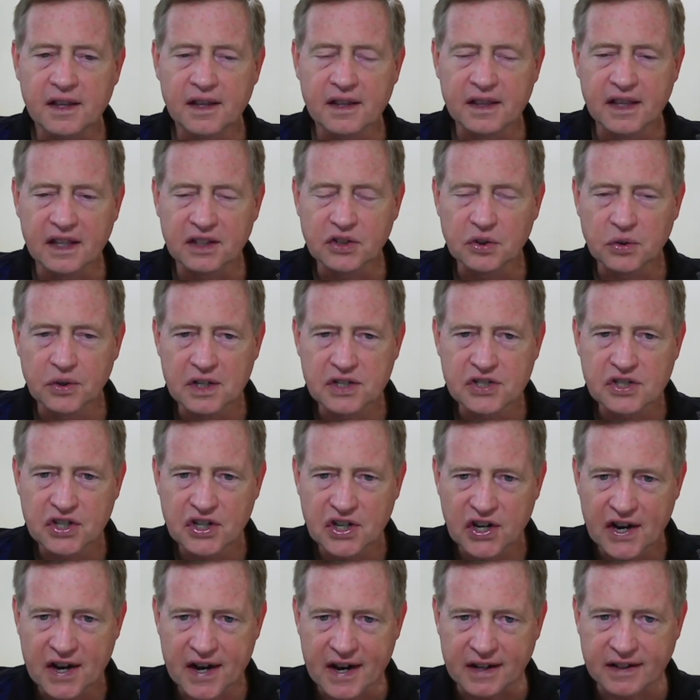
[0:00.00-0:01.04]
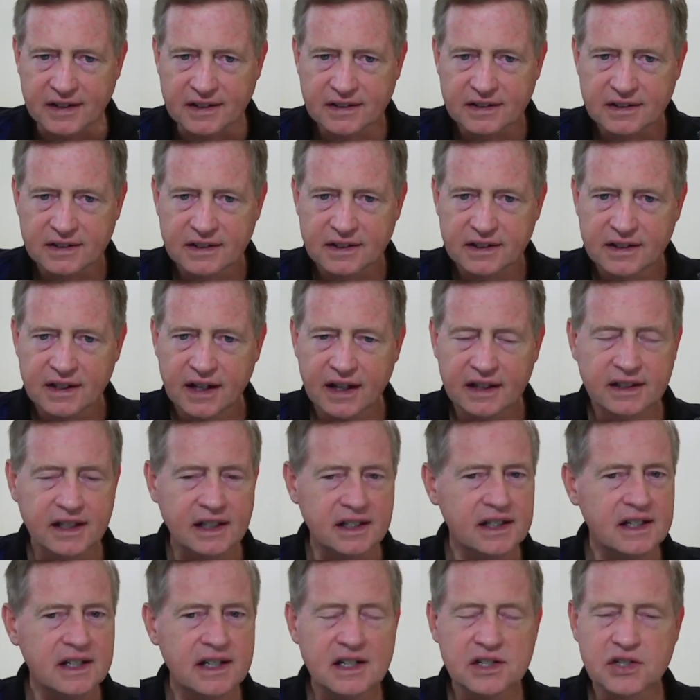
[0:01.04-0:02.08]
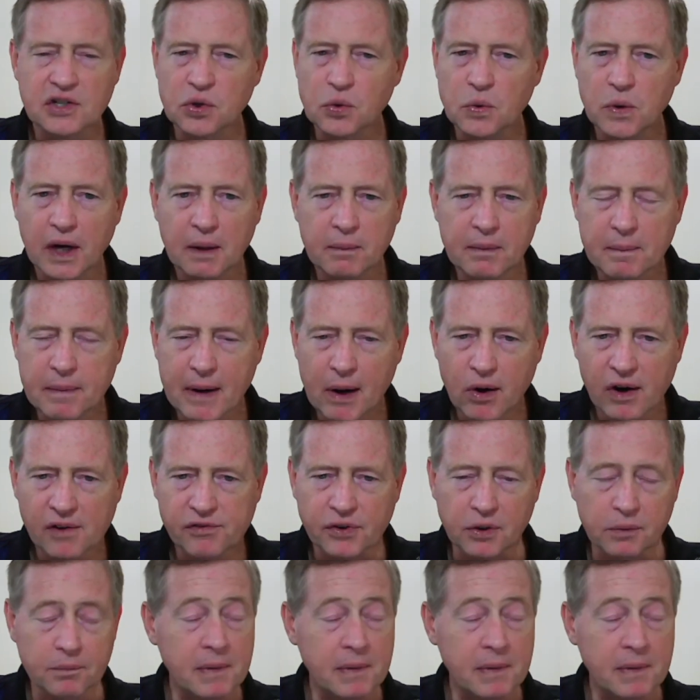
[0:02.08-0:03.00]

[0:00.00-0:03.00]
that there is a God and that He is incredibly powerful.